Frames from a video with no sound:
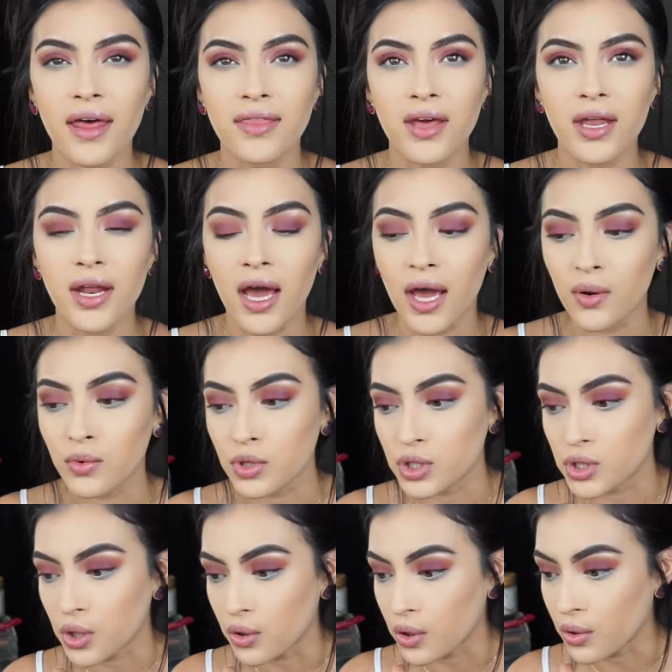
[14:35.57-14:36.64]
and then I will
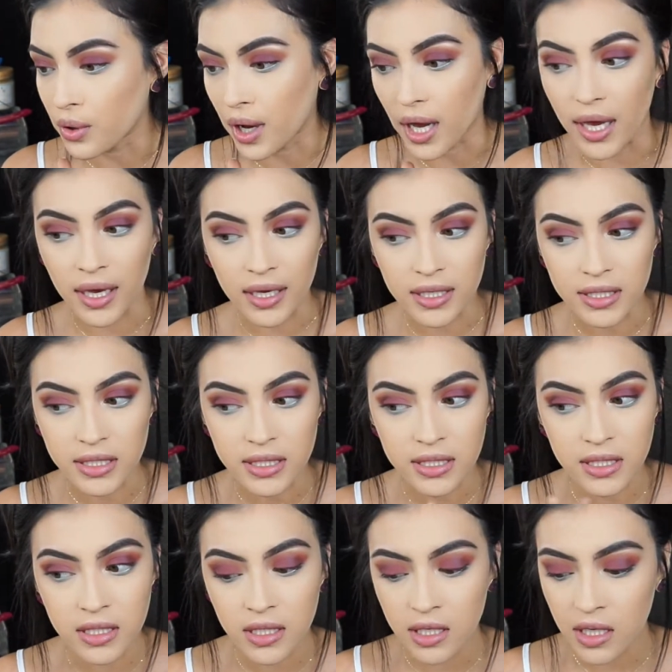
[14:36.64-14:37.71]
show you
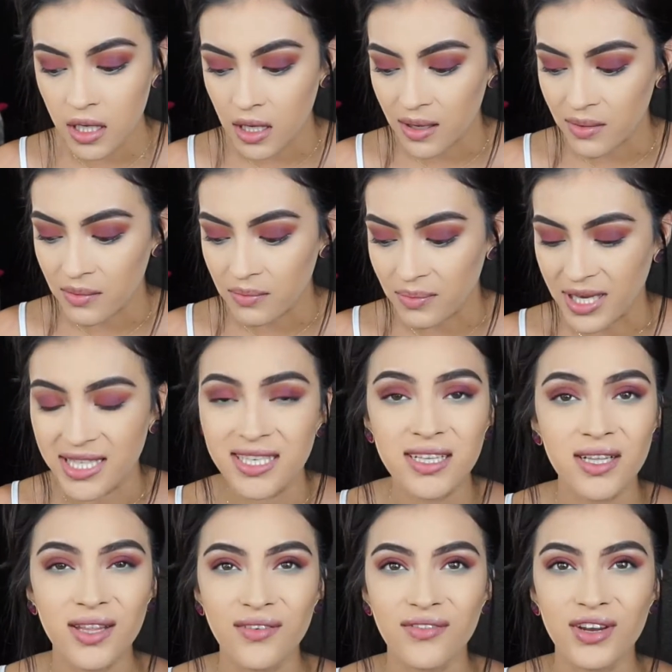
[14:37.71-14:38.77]
guys
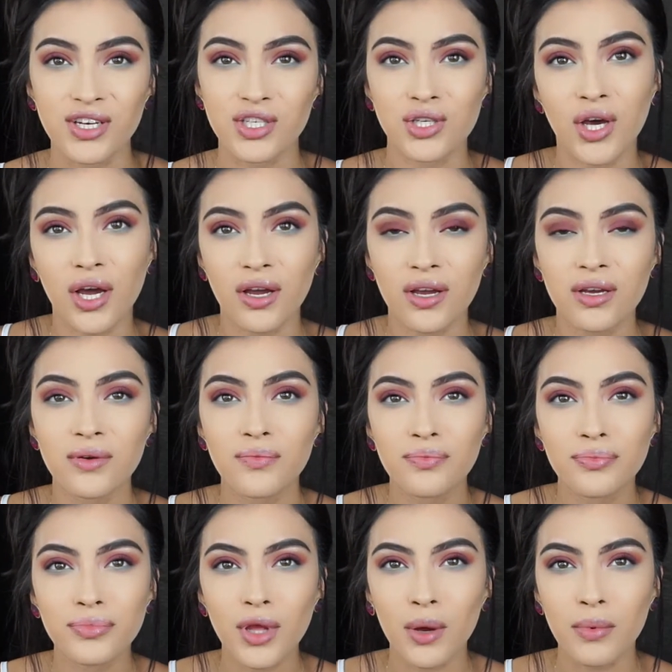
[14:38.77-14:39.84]
basically the finished look.
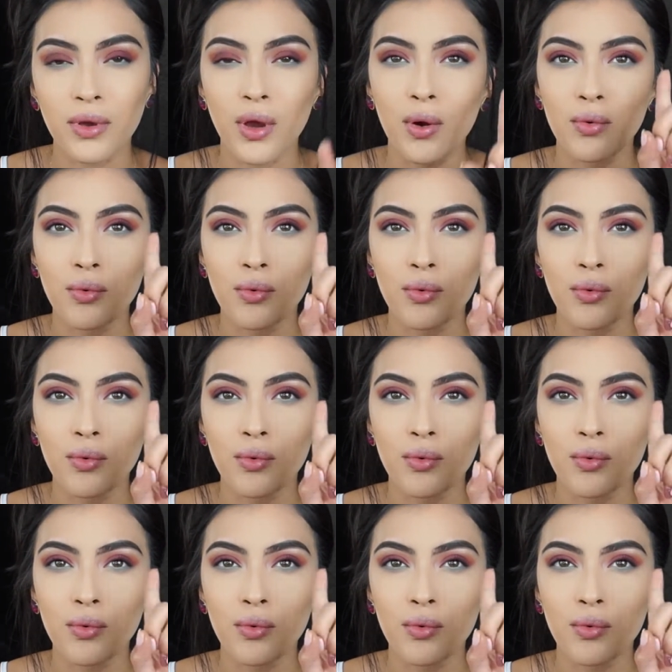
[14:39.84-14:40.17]
I'll be